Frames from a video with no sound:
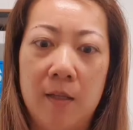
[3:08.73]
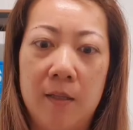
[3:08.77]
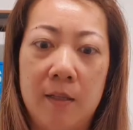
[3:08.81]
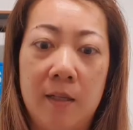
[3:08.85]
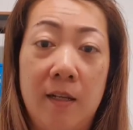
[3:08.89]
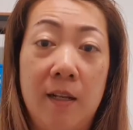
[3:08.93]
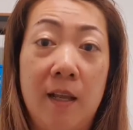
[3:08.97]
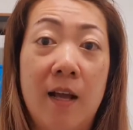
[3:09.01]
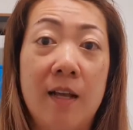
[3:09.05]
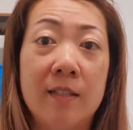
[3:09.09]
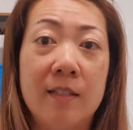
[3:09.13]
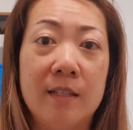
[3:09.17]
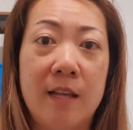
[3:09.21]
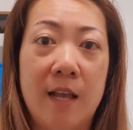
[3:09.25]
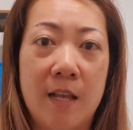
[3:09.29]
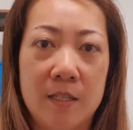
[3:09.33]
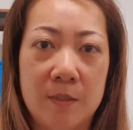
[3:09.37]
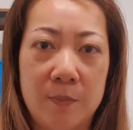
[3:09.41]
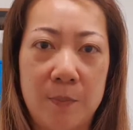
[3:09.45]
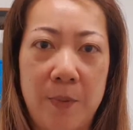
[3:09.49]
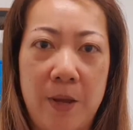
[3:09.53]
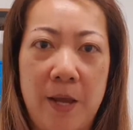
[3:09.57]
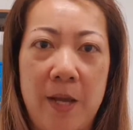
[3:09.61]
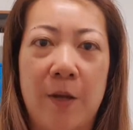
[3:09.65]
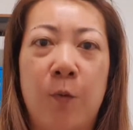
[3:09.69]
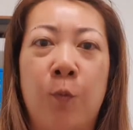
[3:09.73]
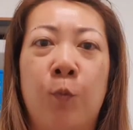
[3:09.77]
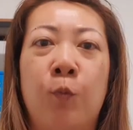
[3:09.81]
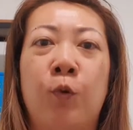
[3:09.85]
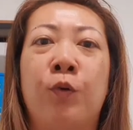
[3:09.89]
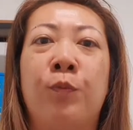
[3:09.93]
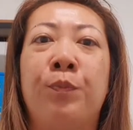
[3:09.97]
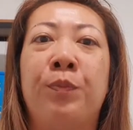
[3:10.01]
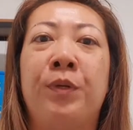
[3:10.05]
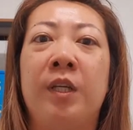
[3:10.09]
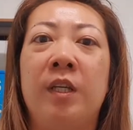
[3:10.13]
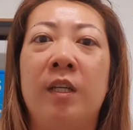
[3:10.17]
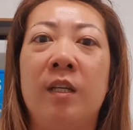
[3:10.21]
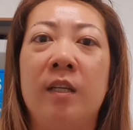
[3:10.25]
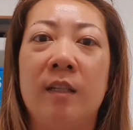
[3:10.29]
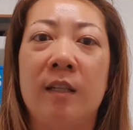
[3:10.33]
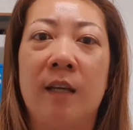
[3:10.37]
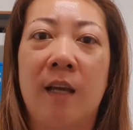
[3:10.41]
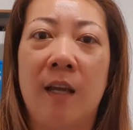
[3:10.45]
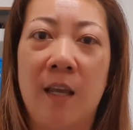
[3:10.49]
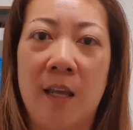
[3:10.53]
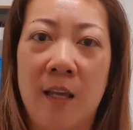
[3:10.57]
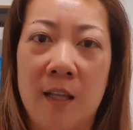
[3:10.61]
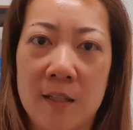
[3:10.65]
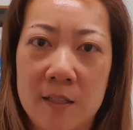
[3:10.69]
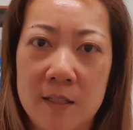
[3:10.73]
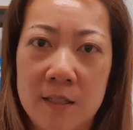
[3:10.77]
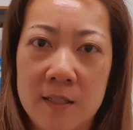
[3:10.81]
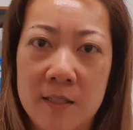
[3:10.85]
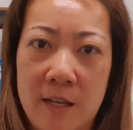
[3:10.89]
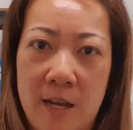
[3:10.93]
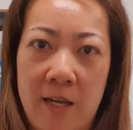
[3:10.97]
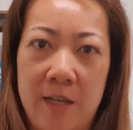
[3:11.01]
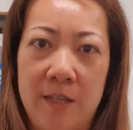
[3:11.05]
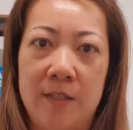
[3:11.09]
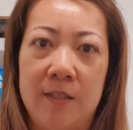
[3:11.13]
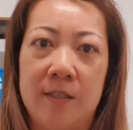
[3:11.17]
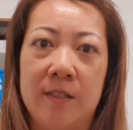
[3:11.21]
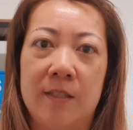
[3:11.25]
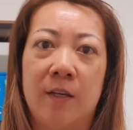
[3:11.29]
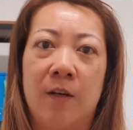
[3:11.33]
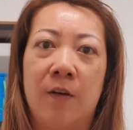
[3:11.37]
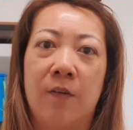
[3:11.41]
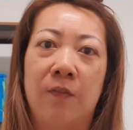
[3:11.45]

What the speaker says: The last aspect will be the head size